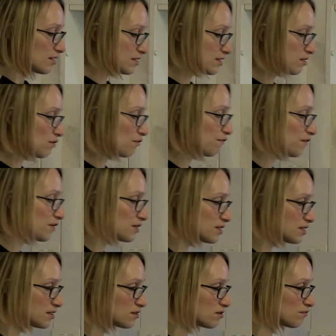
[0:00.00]
So
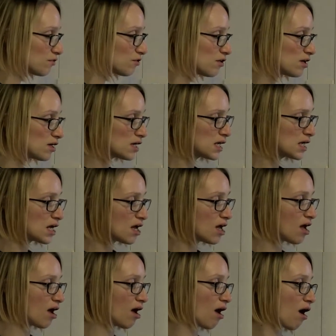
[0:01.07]
first of
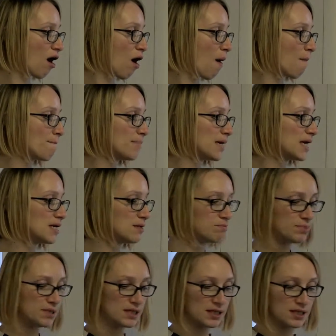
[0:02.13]
all,
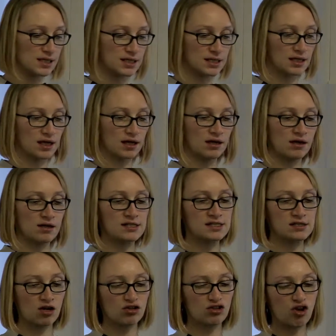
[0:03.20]
maybe it's
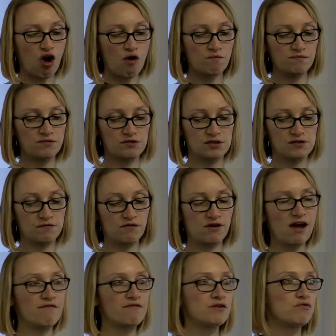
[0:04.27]
not obvious for
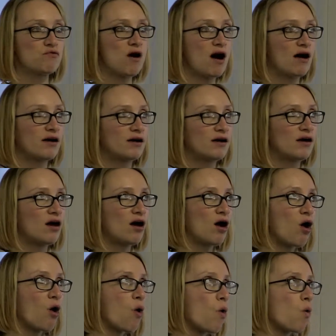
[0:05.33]
everyone
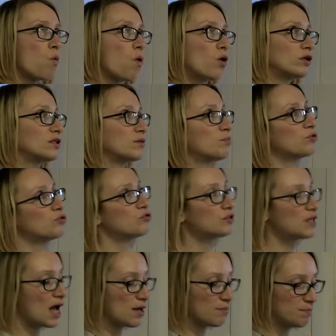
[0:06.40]
what the
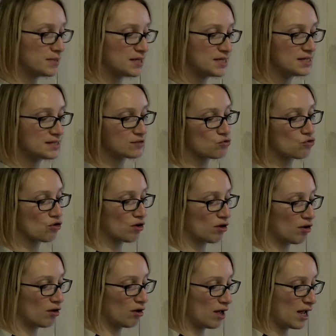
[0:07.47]
prototype is, or
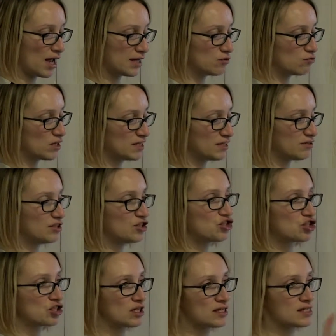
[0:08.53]
anyway the
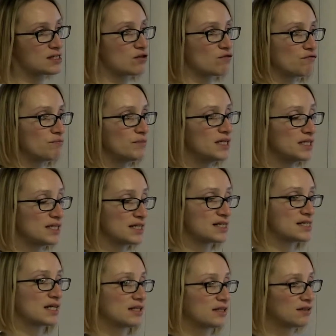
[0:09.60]
richness of
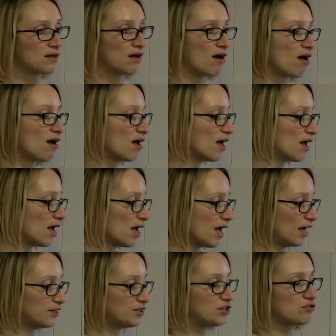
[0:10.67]
meanings and
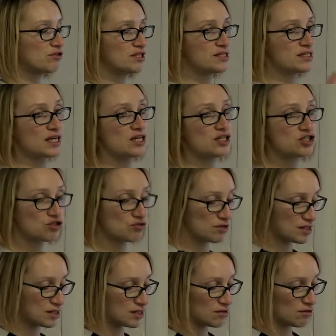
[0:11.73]

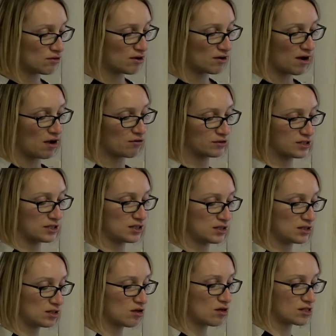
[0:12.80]
theorizations around
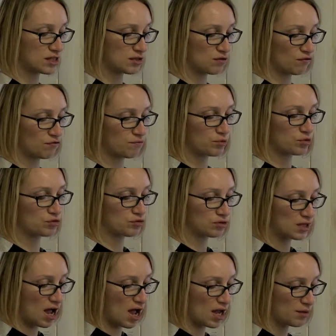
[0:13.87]
the concept of
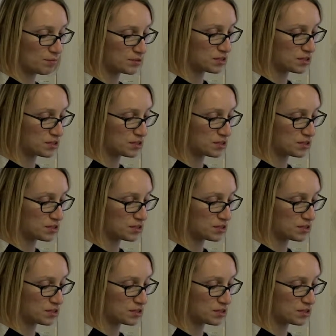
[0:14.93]
prototype.